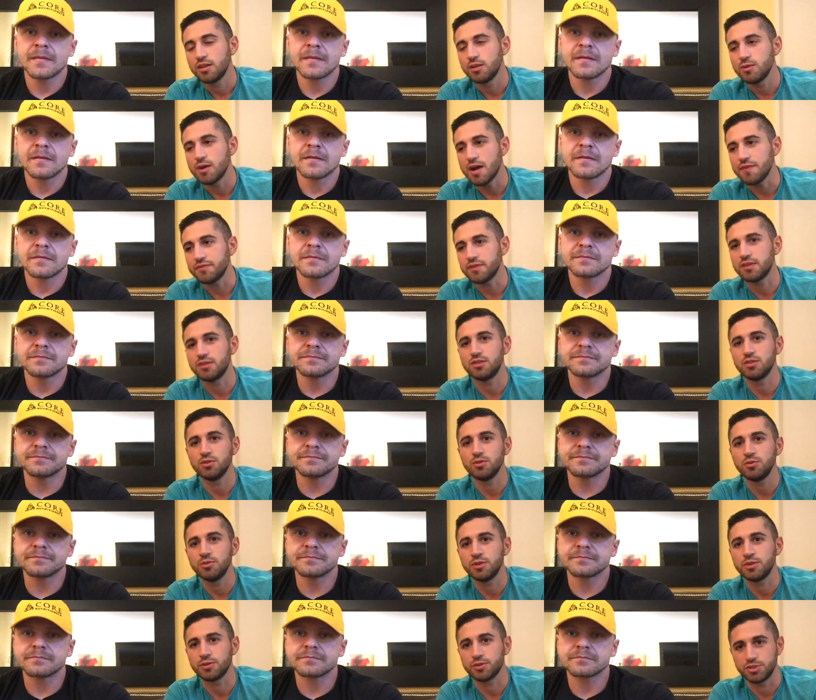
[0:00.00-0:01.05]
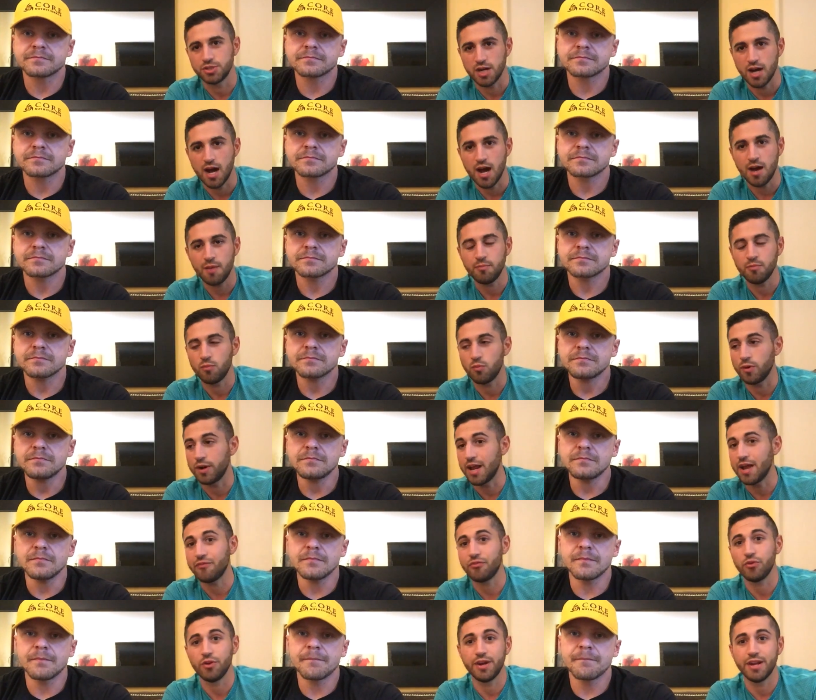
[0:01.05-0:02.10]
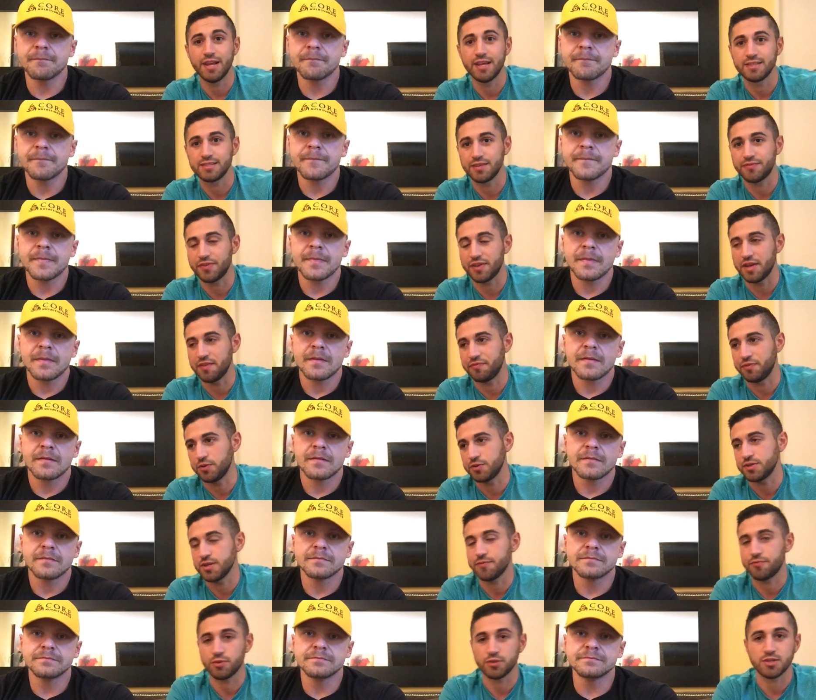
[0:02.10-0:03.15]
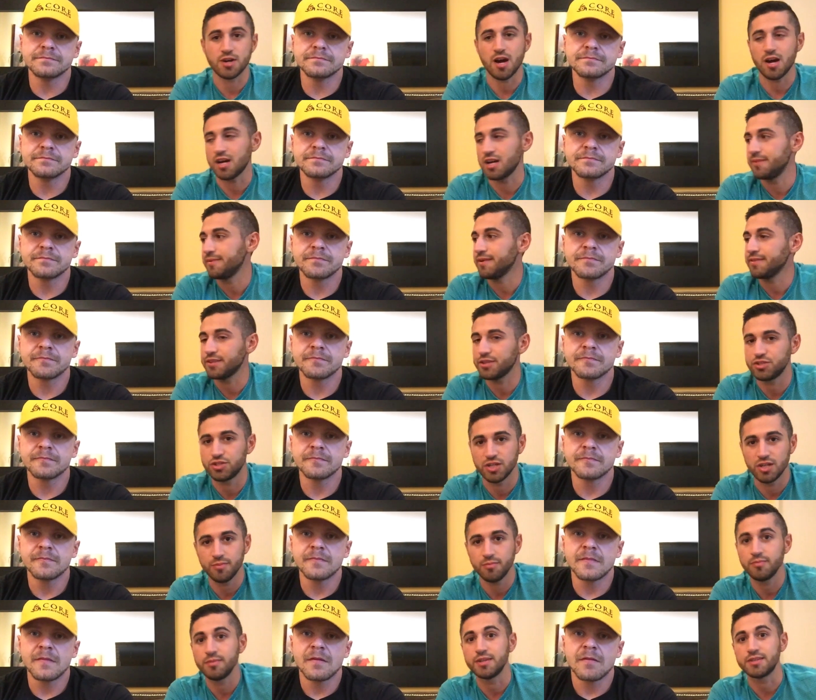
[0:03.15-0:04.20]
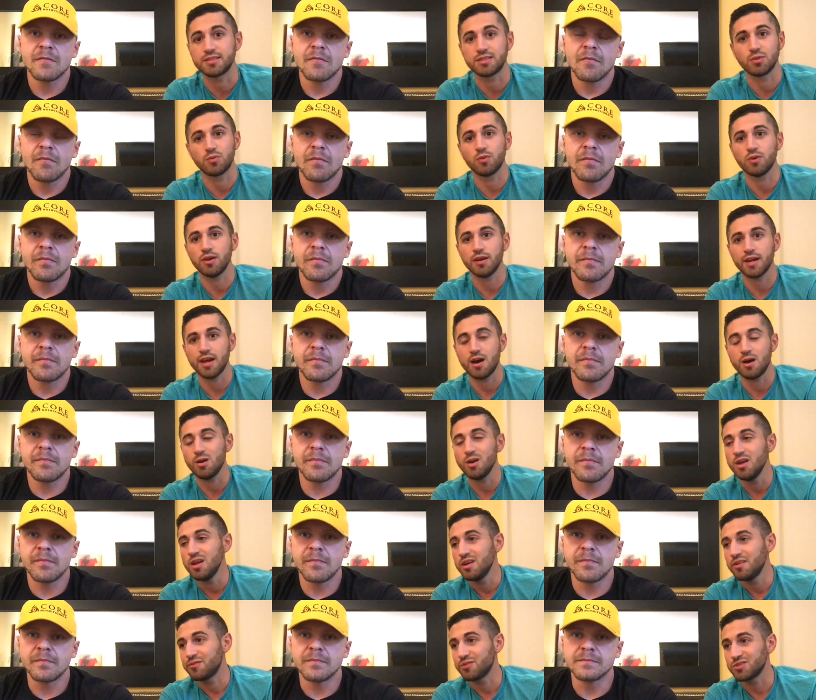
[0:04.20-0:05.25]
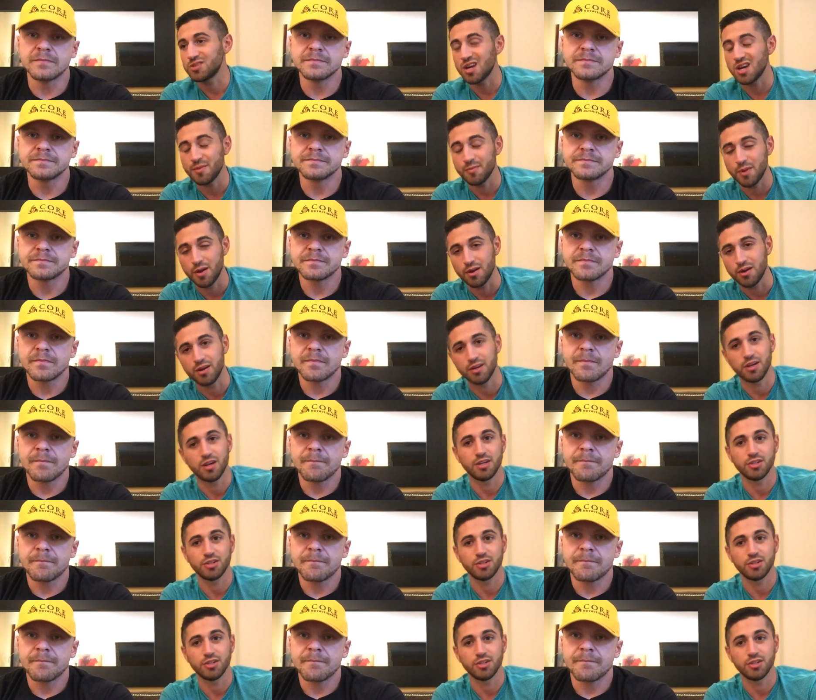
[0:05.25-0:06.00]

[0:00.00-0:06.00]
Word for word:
Speaker 1: You have to do your job, whatever it is. If we're talking about the gym, it's the workout. If we're talking about